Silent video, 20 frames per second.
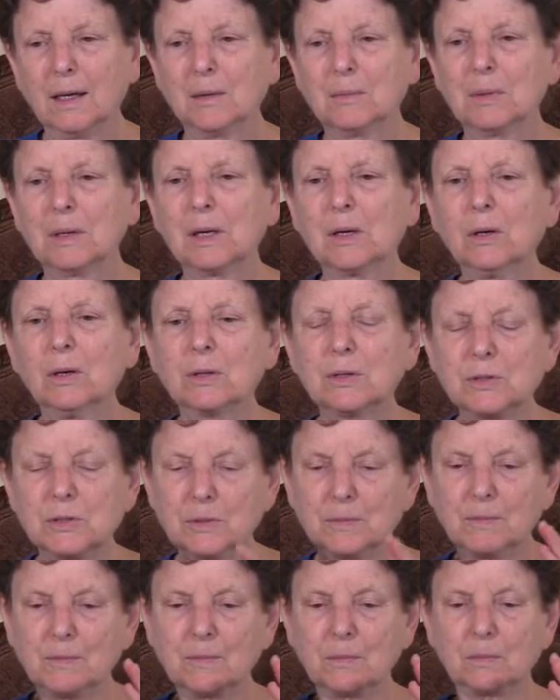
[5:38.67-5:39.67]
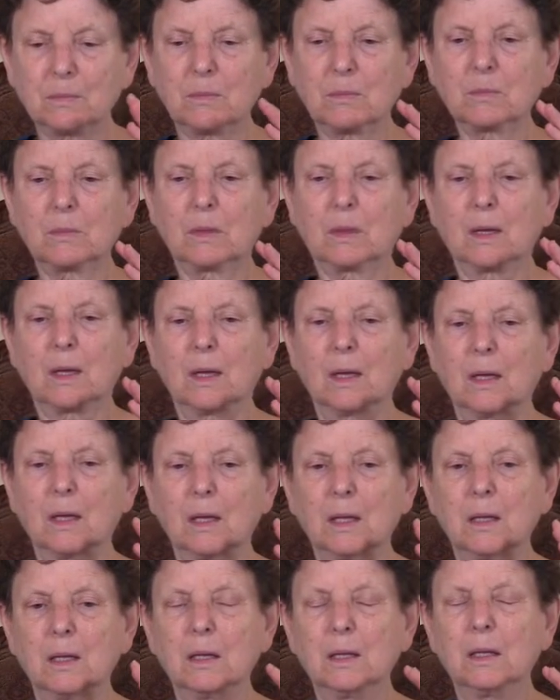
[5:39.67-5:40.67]
because
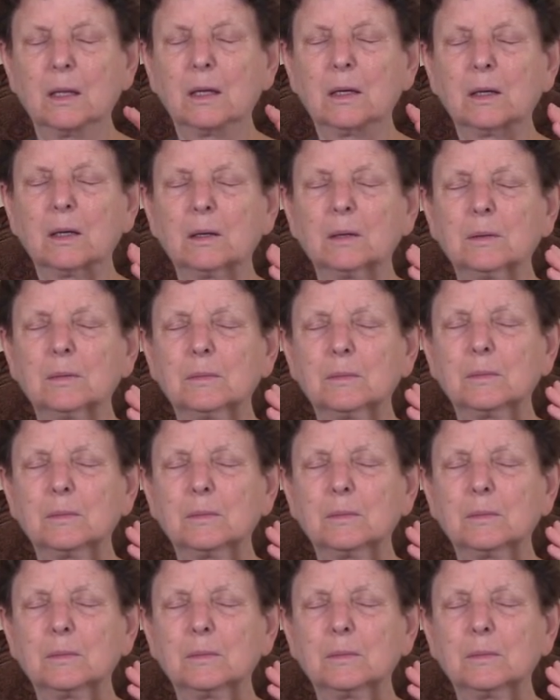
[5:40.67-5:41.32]
the